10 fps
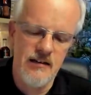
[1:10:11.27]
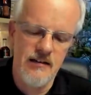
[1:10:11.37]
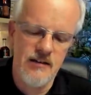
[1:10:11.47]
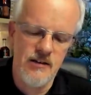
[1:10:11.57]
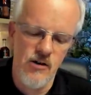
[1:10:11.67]

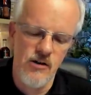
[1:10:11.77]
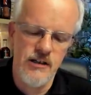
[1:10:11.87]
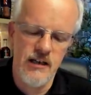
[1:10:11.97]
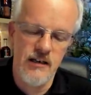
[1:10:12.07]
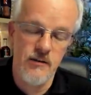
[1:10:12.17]
Scott
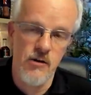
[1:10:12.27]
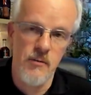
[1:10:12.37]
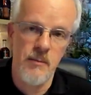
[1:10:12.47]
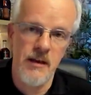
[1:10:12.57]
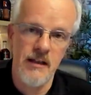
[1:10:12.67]

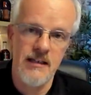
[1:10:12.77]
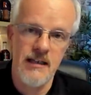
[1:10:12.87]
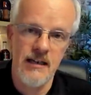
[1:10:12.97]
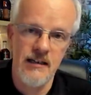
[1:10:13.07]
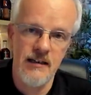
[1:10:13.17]
McMillan
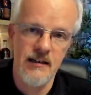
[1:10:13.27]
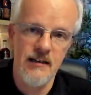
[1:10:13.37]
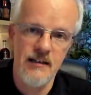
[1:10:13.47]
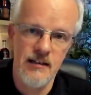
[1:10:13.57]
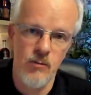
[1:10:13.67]
said,
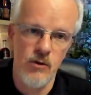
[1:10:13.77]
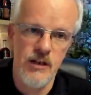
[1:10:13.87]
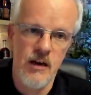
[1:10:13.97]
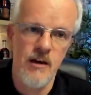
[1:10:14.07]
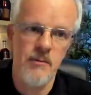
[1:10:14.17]
smoked
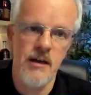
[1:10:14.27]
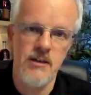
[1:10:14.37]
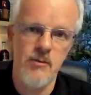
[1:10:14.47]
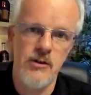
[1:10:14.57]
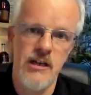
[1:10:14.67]
salmon, I'm getting
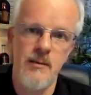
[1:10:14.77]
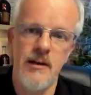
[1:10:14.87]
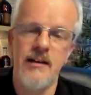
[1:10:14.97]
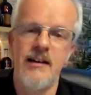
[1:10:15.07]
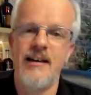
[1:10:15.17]
smoked
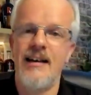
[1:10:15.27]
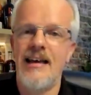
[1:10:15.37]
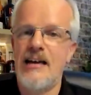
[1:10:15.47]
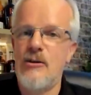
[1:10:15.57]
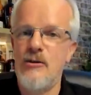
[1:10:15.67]
salmon.
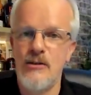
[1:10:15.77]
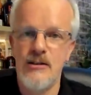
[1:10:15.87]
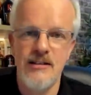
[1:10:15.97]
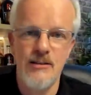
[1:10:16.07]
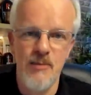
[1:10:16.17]
And I
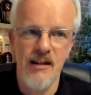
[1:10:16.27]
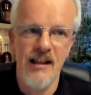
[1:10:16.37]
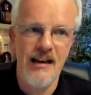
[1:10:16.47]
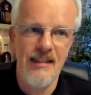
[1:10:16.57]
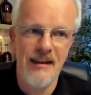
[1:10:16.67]
couldn't smell
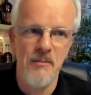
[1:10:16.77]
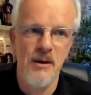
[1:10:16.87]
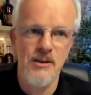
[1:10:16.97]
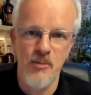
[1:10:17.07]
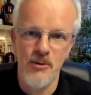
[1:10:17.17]
anything
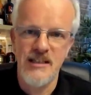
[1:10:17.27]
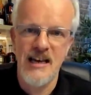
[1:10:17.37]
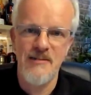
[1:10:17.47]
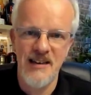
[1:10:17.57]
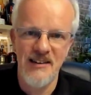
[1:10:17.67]
but smoked
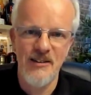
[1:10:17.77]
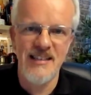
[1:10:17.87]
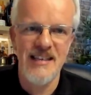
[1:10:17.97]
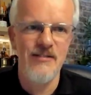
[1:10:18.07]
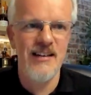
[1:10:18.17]
salmon on the
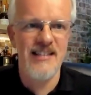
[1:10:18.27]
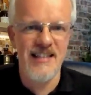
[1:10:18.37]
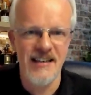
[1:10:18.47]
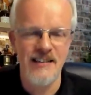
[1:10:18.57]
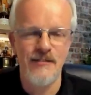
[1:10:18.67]
savoury
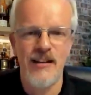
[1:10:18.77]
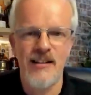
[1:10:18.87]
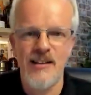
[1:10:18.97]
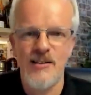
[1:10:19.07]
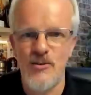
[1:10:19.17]
side of that
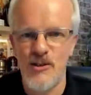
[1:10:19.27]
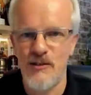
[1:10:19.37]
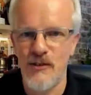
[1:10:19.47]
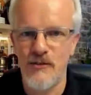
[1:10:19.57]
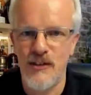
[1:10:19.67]
Glen Scotia
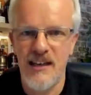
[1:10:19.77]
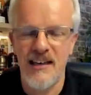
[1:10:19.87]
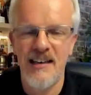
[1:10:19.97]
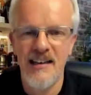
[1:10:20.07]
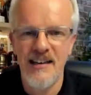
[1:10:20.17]
15.
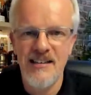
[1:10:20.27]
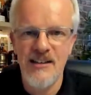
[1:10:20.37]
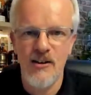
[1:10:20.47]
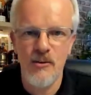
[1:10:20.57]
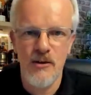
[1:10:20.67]

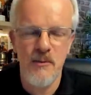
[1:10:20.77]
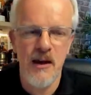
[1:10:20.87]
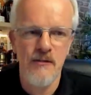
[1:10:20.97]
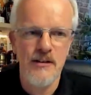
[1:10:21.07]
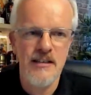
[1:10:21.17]
Stuck with me
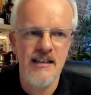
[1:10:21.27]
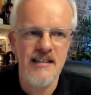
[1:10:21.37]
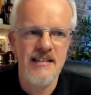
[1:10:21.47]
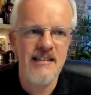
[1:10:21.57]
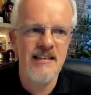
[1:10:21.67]
ever
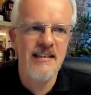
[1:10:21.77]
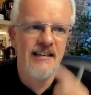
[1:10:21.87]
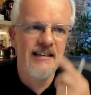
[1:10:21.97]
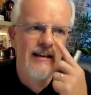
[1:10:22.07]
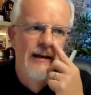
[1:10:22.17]
since.
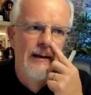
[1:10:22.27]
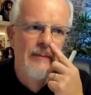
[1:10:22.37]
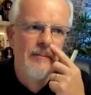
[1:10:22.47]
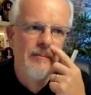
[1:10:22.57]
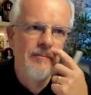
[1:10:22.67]

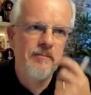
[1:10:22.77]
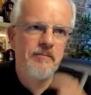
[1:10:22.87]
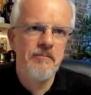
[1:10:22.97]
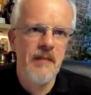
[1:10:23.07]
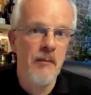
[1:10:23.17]
I'm
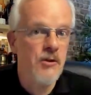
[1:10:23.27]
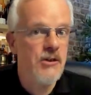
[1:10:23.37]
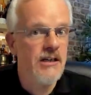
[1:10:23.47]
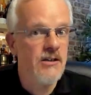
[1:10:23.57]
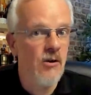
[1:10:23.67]
not
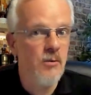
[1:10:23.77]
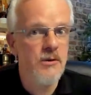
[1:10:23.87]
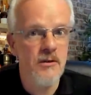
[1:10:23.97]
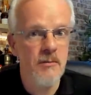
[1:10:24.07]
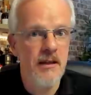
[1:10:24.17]
saying it's always
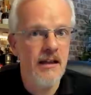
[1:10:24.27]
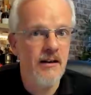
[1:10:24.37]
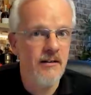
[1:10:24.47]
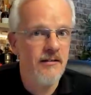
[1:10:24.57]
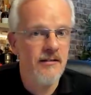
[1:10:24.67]
going to be there
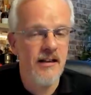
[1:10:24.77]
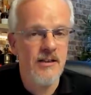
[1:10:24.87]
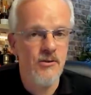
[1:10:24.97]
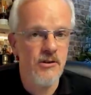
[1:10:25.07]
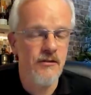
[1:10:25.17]
on Glen
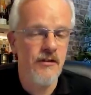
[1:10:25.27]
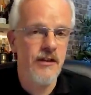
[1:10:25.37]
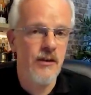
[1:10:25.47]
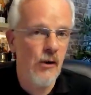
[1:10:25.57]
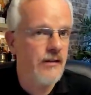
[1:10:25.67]
Scotia
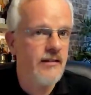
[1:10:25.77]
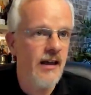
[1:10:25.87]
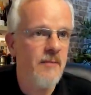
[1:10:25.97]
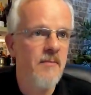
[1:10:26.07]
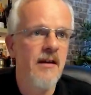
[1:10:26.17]
15 all the
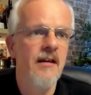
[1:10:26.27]
time,